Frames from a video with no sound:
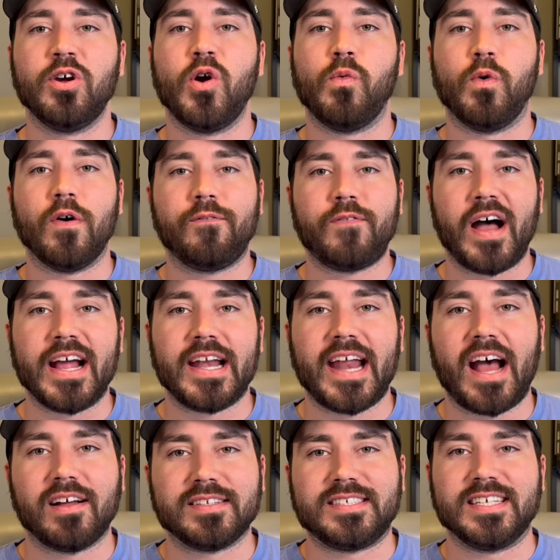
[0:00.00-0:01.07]
We'll find
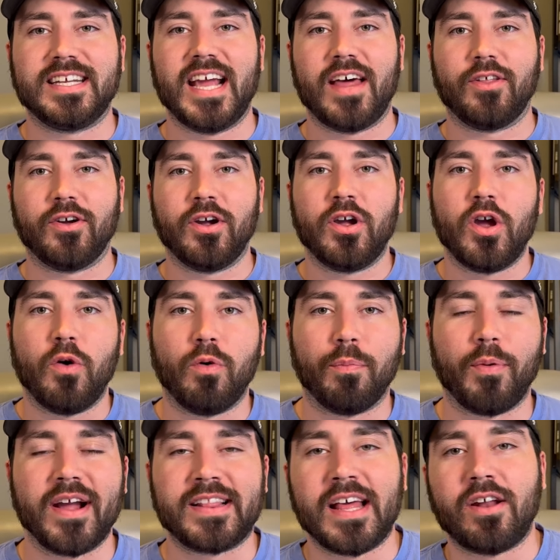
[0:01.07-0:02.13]
out together. We'll
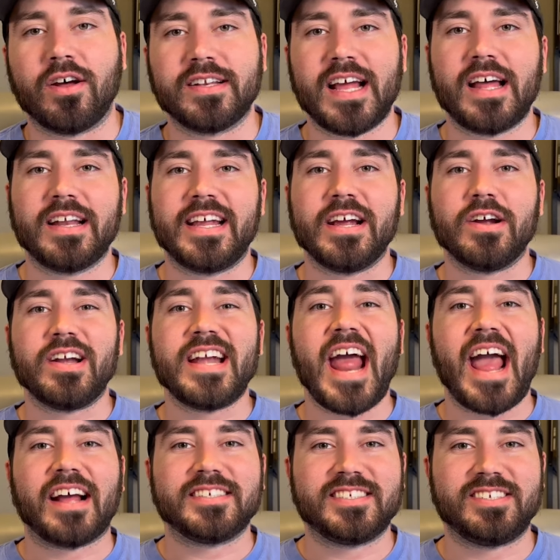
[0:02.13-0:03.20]
break that all down here
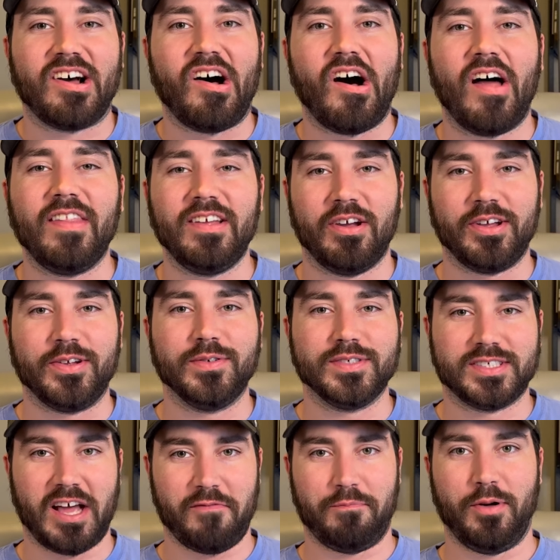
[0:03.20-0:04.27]
next on the OU
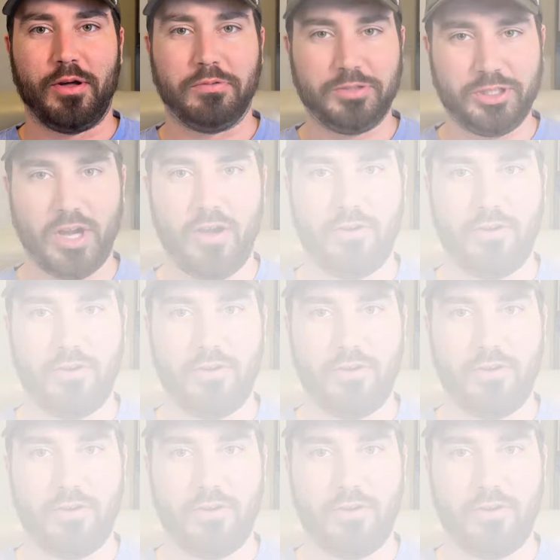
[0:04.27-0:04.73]
Softball Show.